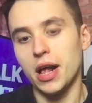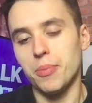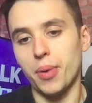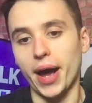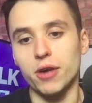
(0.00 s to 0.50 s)

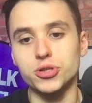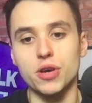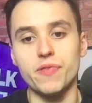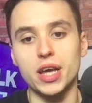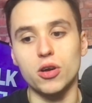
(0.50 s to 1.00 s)
But I also
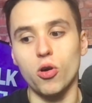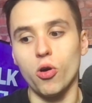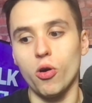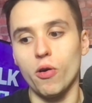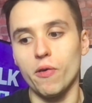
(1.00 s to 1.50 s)
think
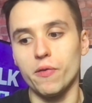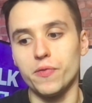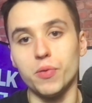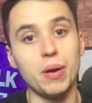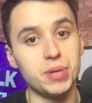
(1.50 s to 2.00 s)
of
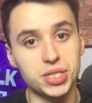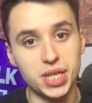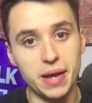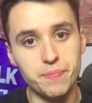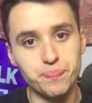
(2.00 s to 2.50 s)
the women's
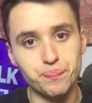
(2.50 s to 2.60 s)
team,